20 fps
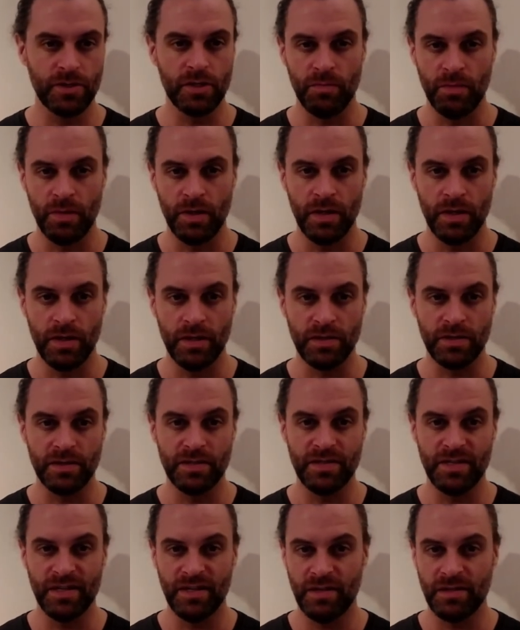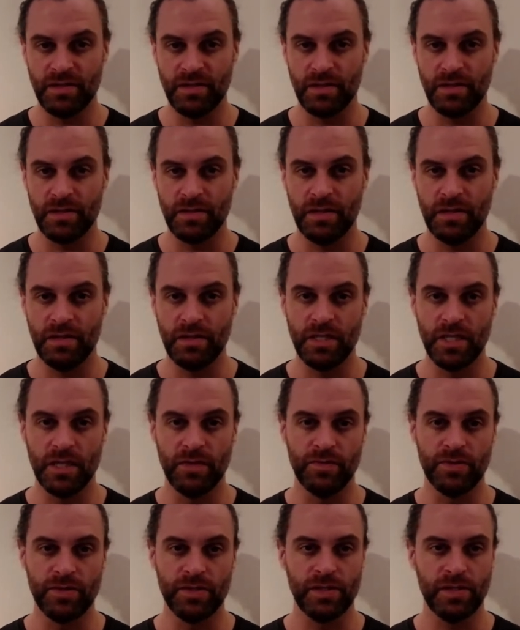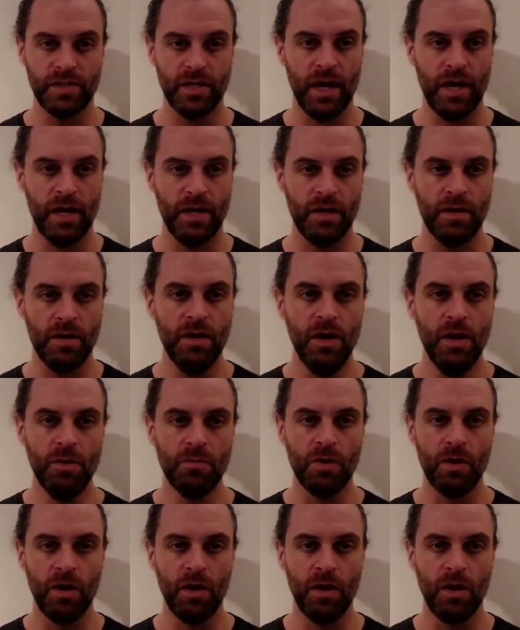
communities, and citizens in civil society will